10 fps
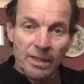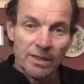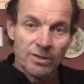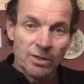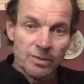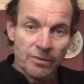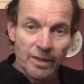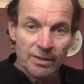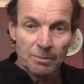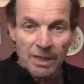in terms of
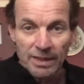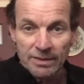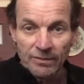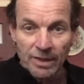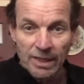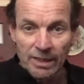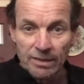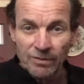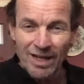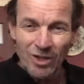like the positive and
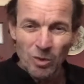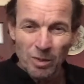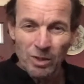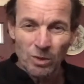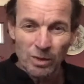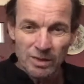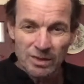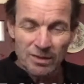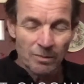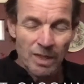negative. I hope our court
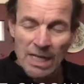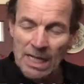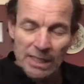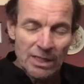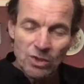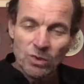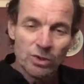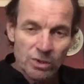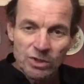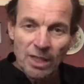system, they do a
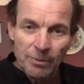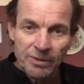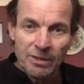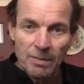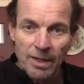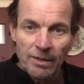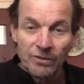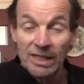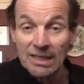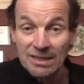good job with the amount of
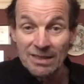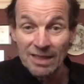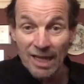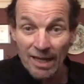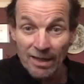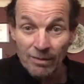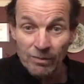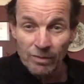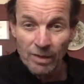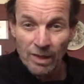cases that they have.
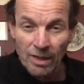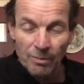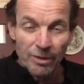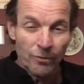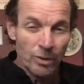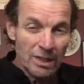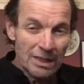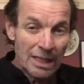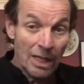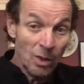But if we
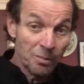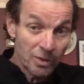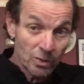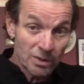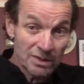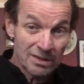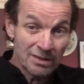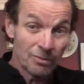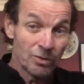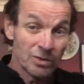can help the court
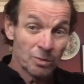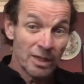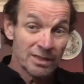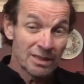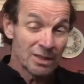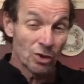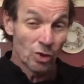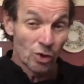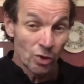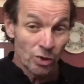system through this process and
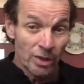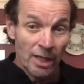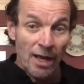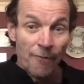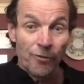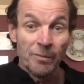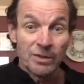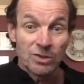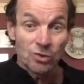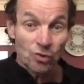learn from
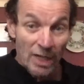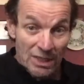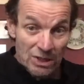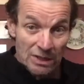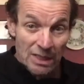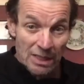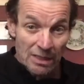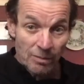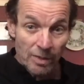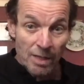this tragic
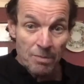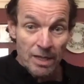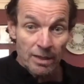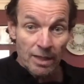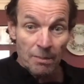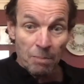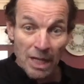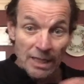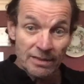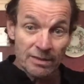time and make a
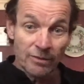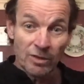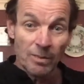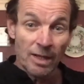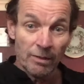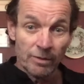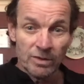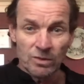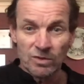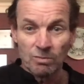positive come out of it
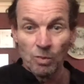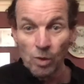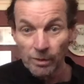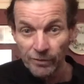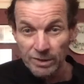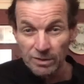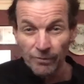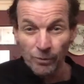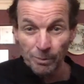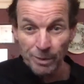so it's more efficient
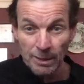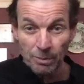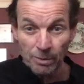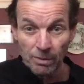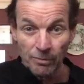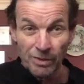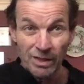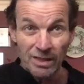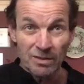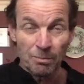for people then
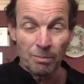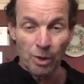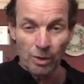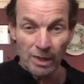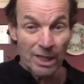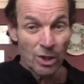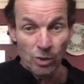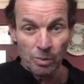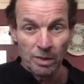that's a perk, I hope.